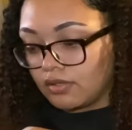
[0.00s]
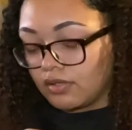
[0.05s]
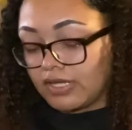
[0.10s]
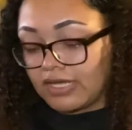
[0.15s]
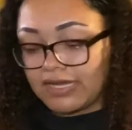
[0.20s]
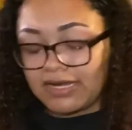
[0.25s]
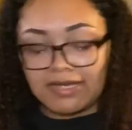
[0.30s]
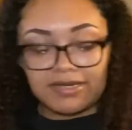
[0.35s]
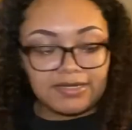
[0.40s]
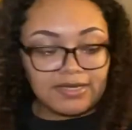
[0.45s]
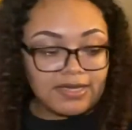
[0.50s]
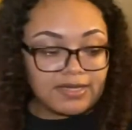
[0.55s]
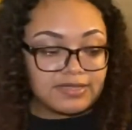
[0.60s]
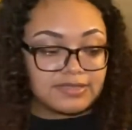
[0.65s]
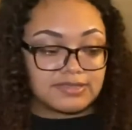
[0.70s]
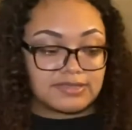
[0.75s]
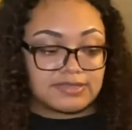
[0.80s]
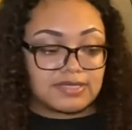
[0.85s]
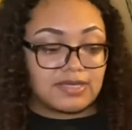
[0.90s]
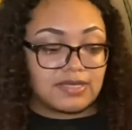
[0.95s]
And I gotta
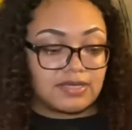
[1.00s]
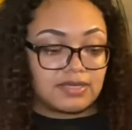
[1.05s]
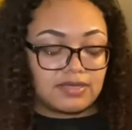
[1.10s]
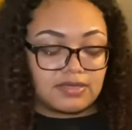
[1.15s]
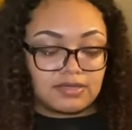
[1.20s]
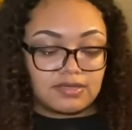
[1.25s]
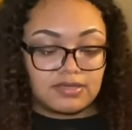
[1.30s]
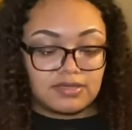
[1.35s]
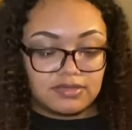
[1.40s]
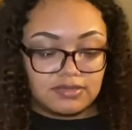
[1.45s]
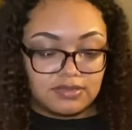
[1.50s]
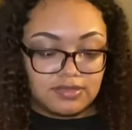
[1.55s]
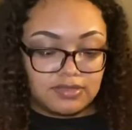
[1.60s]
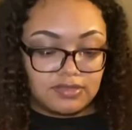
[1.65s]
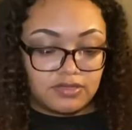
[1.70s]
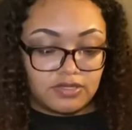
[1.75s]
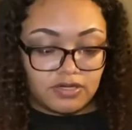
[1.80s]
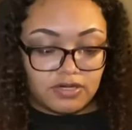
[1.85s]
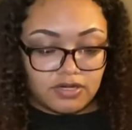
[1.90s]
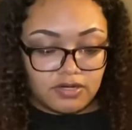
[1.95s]
say,
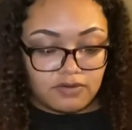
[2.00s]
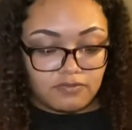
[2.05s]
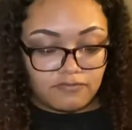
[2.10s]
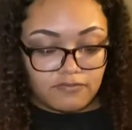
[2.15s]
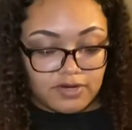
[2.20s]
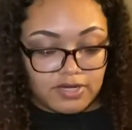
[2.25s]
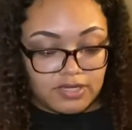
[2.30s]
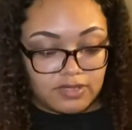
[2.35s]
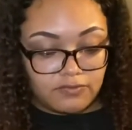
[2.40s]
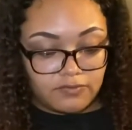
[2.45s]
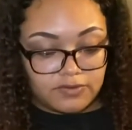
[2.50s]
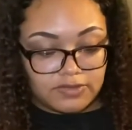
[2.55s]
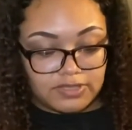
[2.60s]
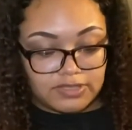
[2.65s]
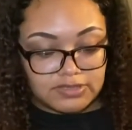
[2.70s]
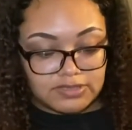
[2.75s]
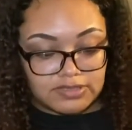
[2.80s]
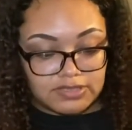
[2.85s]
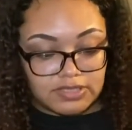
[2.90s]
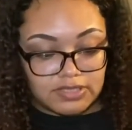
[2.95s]
they're right when they
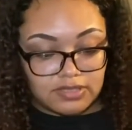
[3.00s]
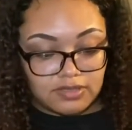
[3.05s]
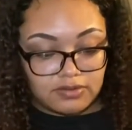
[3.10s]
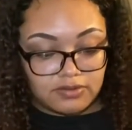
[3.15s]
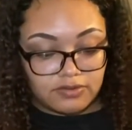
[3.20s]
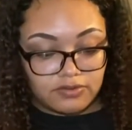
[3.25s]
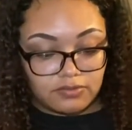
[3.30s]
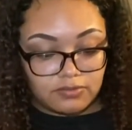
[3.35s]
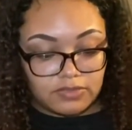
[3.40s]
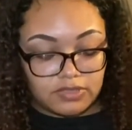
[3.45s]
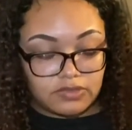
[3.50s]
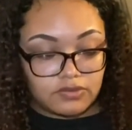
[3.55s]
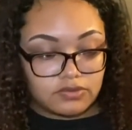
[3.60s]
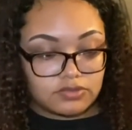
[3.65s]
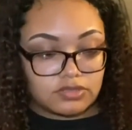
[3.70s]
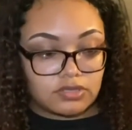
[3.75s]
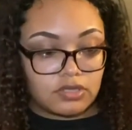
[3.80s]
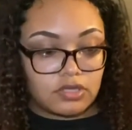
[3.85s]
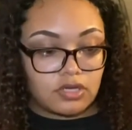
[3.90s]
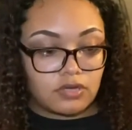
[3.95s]
said a little bit goes
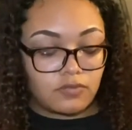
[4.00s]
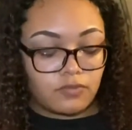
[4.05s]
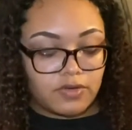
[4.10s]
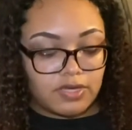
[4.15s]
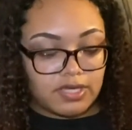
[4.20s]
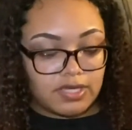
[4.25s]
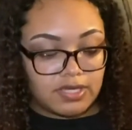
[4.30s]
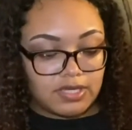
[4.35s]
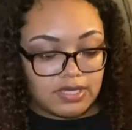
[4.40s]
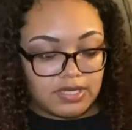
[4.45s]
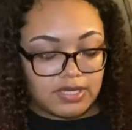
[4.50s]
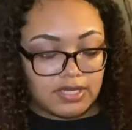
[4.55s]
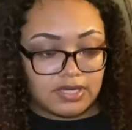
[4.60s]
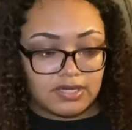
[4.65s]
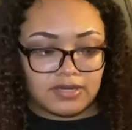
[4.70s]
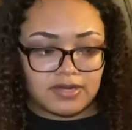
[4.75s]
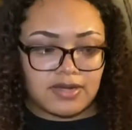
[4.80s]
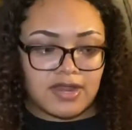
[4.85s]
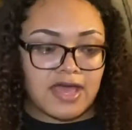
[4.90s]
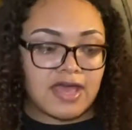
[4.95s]
a long way,
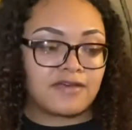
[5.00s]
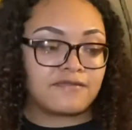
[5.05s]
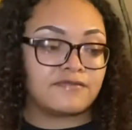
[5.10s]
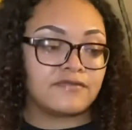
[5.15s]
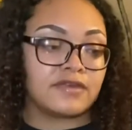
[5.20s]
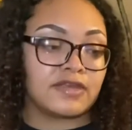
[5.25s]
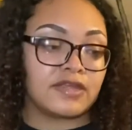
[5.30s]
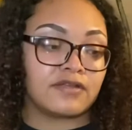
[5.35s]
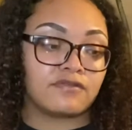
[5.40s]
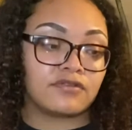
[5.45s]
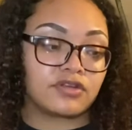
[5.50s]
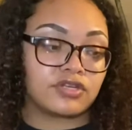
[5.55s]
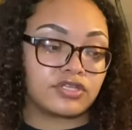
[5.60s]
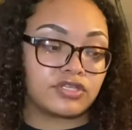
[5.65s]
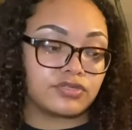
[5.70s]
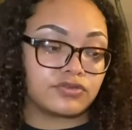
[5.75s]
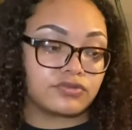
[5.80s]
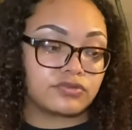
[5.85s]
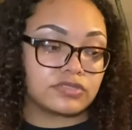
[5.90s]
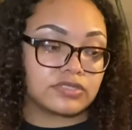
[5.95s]
and I've never
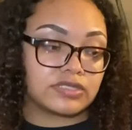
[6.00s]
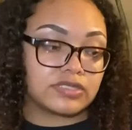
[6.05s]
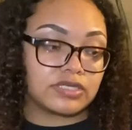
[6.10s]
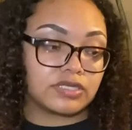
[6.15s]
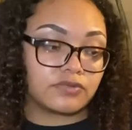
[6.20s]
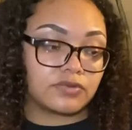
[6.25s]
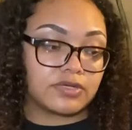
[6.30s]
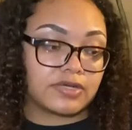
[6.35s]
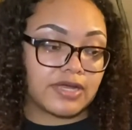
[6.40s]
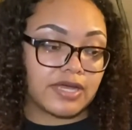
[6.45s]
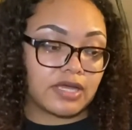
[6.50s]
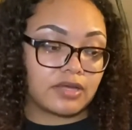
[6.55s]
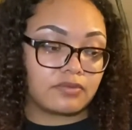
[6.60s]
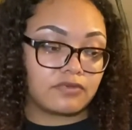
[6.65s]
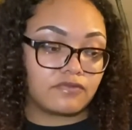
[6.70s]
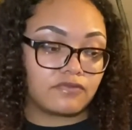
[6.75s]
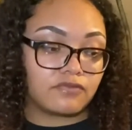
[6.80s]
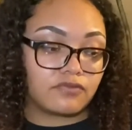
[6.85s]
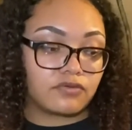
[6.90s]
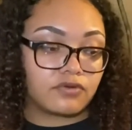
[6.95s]
used liquid dye
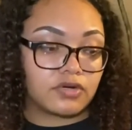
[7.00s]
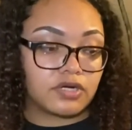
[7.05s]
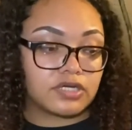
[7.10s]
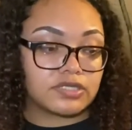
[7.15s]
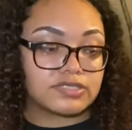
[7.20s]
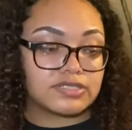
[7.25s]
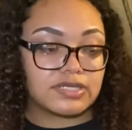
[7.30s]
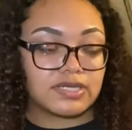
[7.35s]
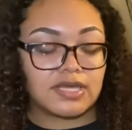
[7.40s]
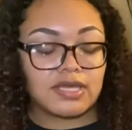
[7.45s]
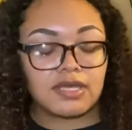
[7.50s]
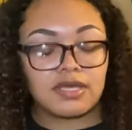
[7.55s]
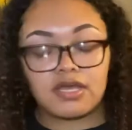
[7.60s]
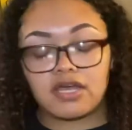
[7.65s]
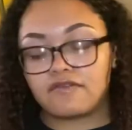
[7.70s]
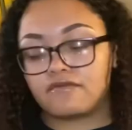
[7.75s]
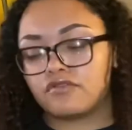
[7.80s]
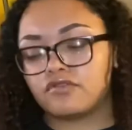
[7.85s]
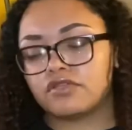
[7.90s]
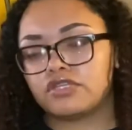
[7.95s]
before today.
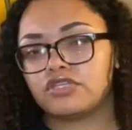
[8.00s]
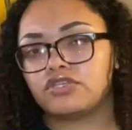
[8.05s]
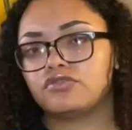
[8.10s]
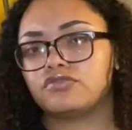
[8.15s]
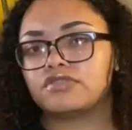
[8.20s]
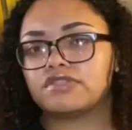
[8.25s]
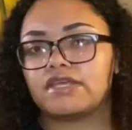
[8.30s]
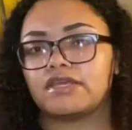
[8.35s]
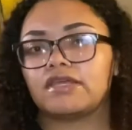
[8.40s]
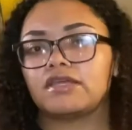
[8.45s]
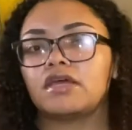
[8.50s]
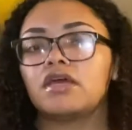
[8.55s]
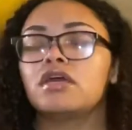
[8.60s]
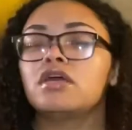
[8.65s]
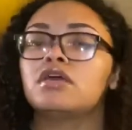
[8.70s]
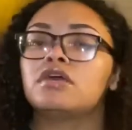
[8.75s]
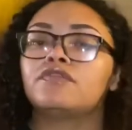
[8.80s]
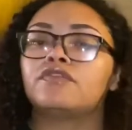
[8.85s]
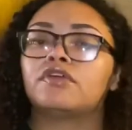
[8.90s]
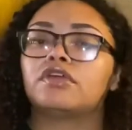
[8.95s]
I've only used like
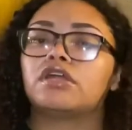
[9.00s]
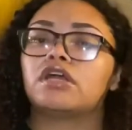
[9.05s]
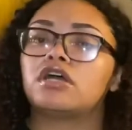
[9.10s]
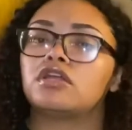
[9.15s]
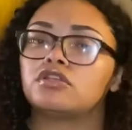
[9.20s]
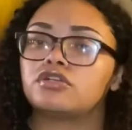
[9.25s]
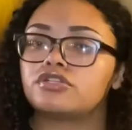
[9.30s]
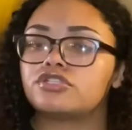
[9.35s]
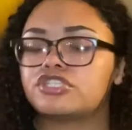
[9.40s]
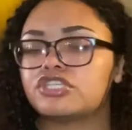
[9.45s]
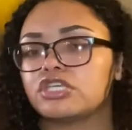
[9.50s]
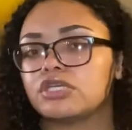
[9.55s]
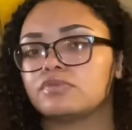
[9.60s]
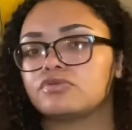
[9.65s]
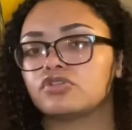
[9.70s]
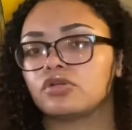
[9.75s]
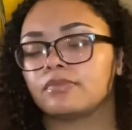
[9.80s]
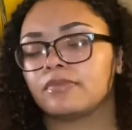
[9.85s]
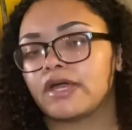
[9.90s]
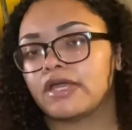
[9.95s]
the colored chips
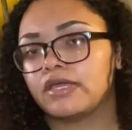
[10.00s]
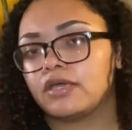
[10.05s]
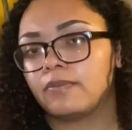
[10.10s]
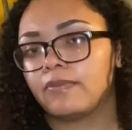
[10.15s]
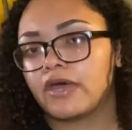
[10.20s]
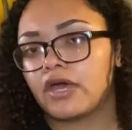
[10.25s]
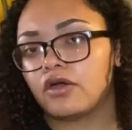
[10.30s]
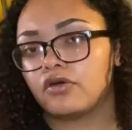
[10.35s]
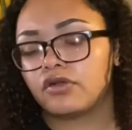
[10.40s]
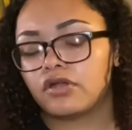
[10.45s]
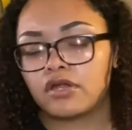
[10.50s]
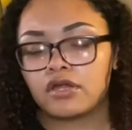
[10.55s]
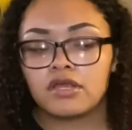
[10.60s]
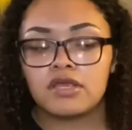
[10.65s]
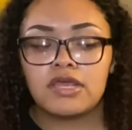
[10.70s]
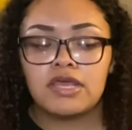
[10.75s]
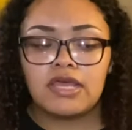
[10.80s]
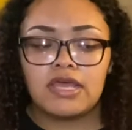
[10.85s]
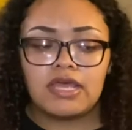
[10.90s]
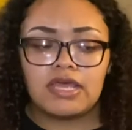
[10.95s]
or mica powder,
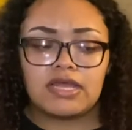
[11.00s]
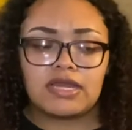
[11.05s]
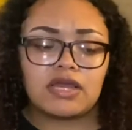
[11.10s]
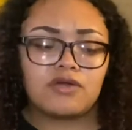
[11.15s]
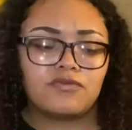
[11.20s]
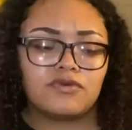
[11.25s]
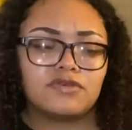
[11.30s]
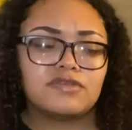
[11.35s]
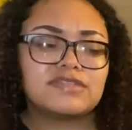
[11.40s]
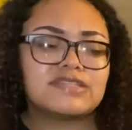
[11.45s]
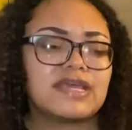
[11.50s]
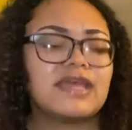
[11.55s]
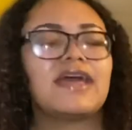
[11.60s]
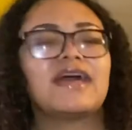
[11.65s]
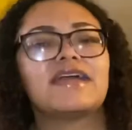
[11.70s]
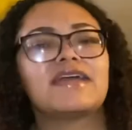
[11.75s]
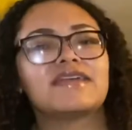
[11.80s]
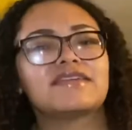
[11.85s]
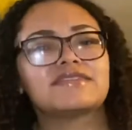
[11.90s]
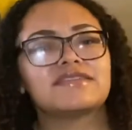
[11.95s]
and I will say I
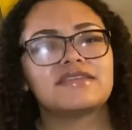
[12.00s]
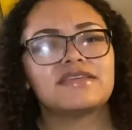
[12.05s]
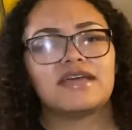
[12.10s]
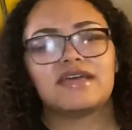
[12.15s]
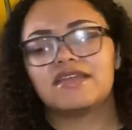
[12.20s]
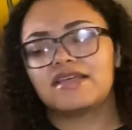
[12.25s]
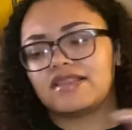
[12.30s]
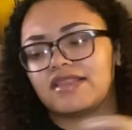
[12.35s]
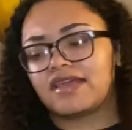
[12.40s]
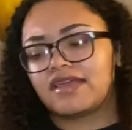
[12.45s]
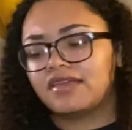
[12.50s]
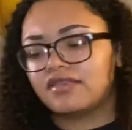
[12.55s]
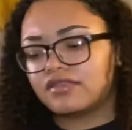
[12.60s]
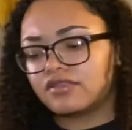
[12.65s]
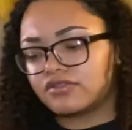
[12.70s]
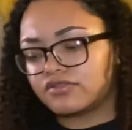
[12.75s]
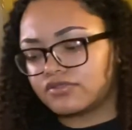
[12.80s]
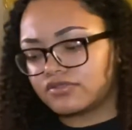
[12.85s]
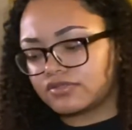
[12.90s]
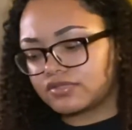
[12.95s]
actually kind of like
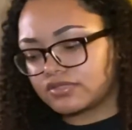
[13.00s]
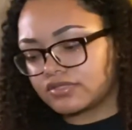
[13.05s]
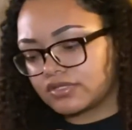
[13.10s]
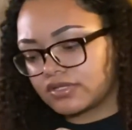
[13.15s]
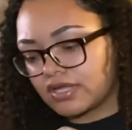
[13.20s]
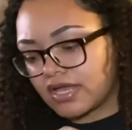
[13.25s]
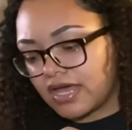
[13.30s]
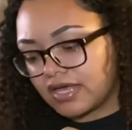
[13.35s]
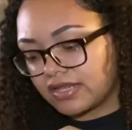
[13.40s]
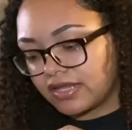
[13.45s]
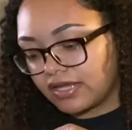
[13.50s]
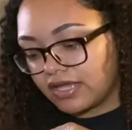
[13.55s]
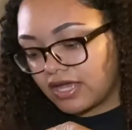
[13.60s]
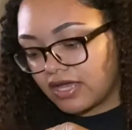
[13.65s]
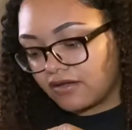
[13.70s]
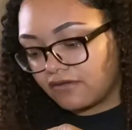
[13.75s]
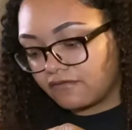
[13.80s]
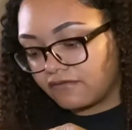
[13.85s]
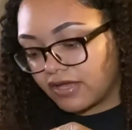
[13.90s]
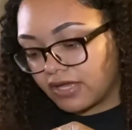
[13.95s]
those. I like
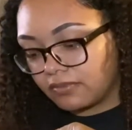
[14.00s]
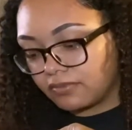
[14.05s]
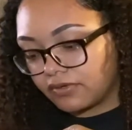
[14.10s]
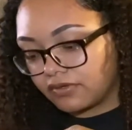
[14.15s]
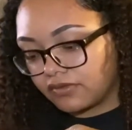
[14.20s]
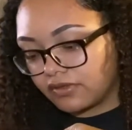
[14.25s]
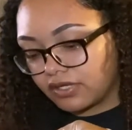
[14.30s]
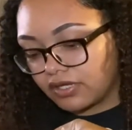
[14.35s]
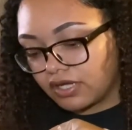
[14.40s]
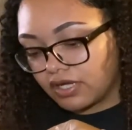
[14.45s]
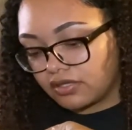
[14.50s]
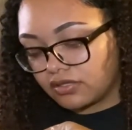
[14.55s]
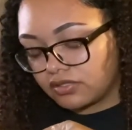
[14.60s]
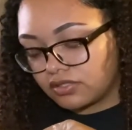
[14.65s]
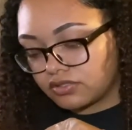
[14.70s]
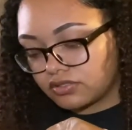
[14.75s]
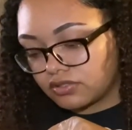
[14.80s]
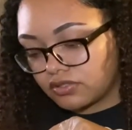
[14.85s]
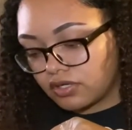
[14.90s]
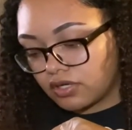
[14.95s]
how vibrant the
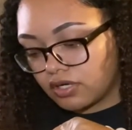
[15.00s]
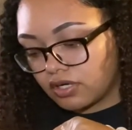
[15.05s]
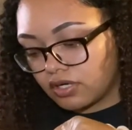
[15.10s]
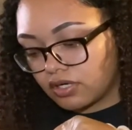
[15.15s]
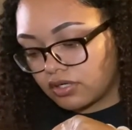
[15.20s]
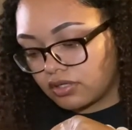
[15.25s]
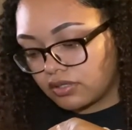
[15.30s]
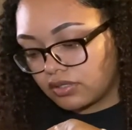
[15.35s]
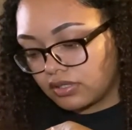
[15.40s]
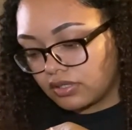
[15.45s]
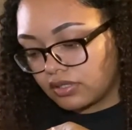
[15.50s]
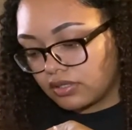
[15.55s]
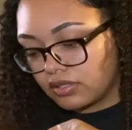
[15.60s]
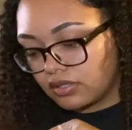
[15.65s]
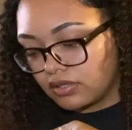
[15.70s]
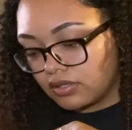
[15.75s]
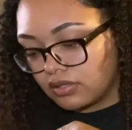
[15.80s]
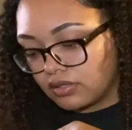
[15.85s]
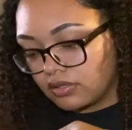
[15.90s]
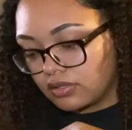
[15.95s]
colors are.
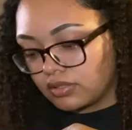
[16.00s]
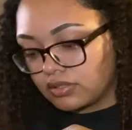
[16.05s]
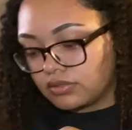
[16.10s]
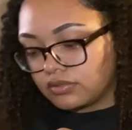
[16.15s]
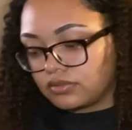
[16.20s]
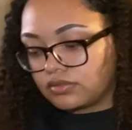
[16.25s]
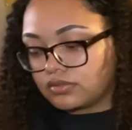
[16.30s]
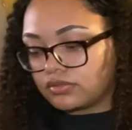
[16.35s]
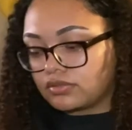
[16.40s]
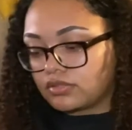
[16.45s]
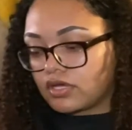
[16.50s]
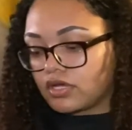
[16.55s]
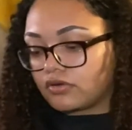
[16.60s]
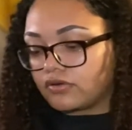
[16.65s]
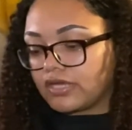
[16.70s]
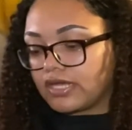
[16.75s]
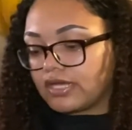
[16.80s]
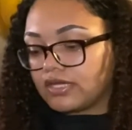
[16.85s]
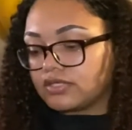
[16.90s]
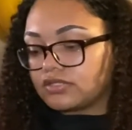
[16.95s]

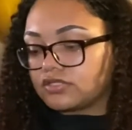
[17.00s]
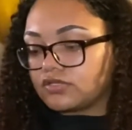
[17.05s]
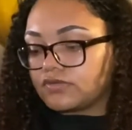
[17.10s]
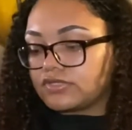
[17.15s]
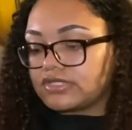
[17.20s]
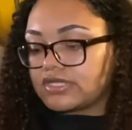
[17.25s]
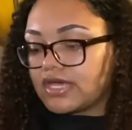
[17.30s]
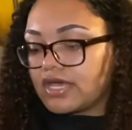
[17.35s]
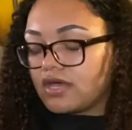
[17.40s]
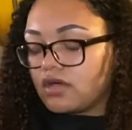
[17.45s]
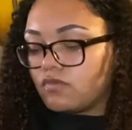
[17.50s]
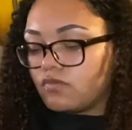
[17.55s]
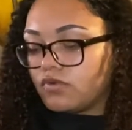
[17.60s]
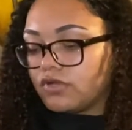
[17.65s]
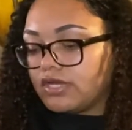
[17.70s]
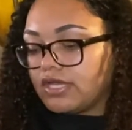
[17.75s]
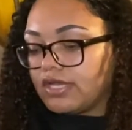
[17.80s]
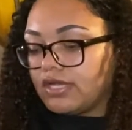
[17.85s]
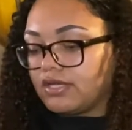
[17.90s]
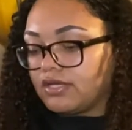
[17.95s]
Okay, so it's at
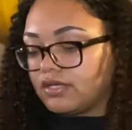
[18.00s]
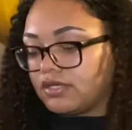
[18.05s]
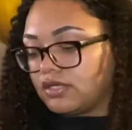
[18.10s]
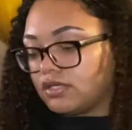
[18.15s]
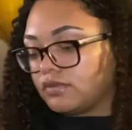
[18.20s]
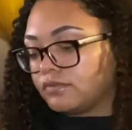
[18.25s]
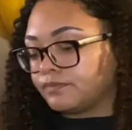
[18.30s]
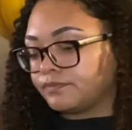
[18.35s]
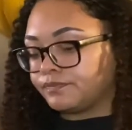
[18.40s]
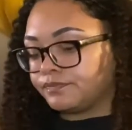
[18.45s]
180.